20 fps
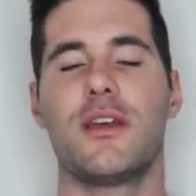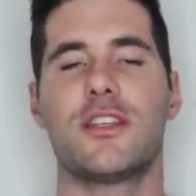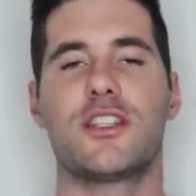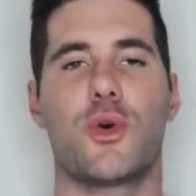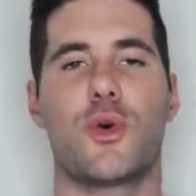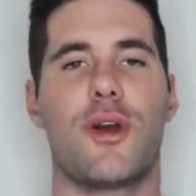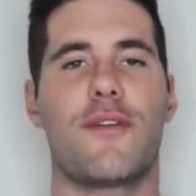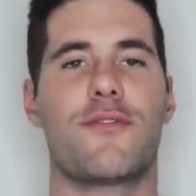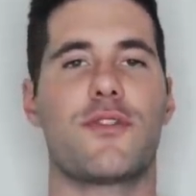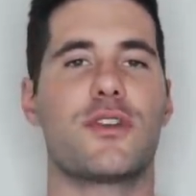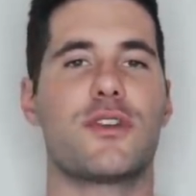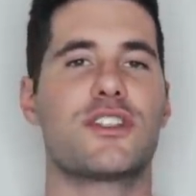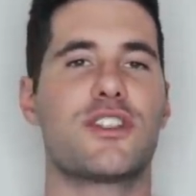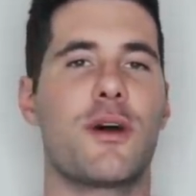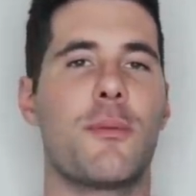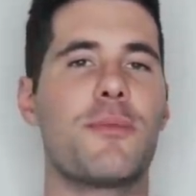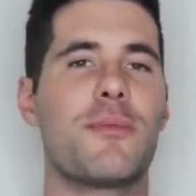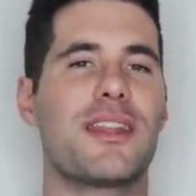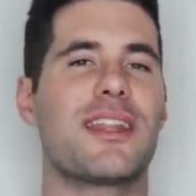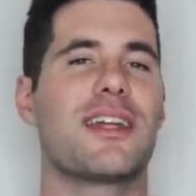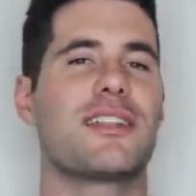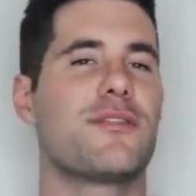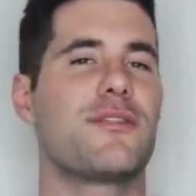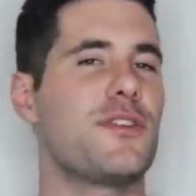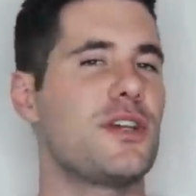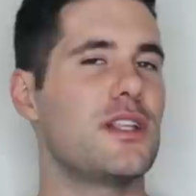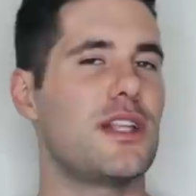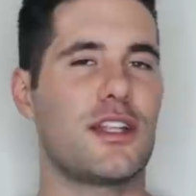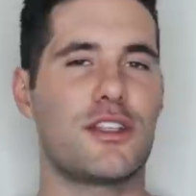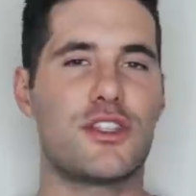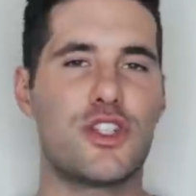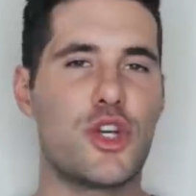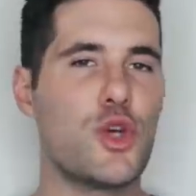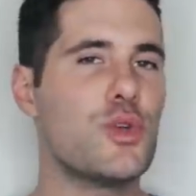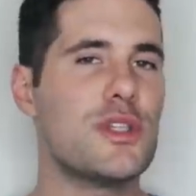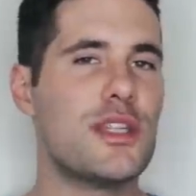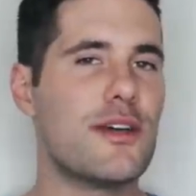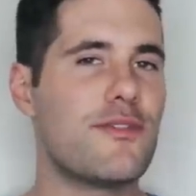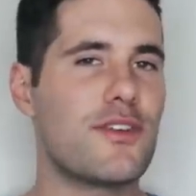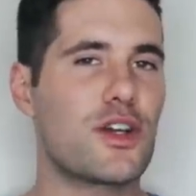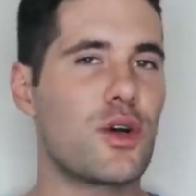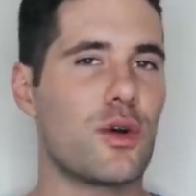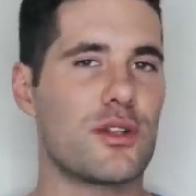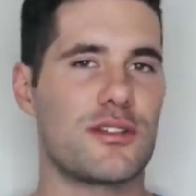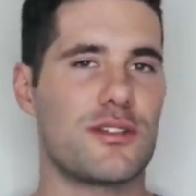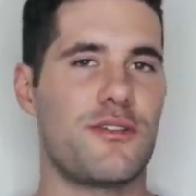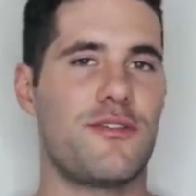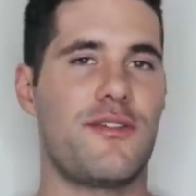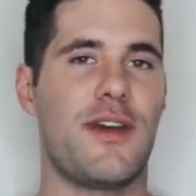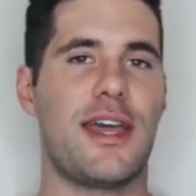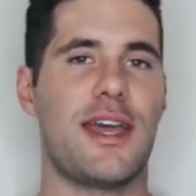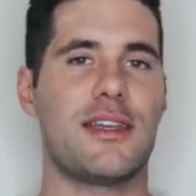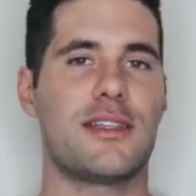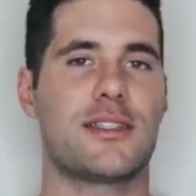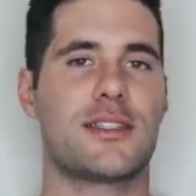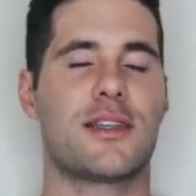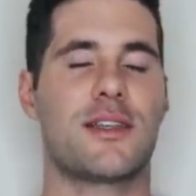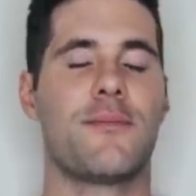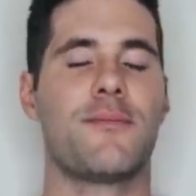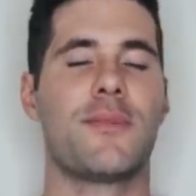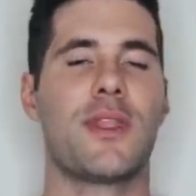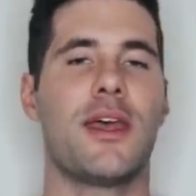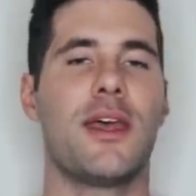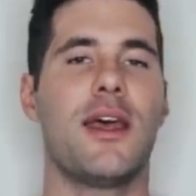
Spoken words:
So if there's something that's feeling too difficult to face,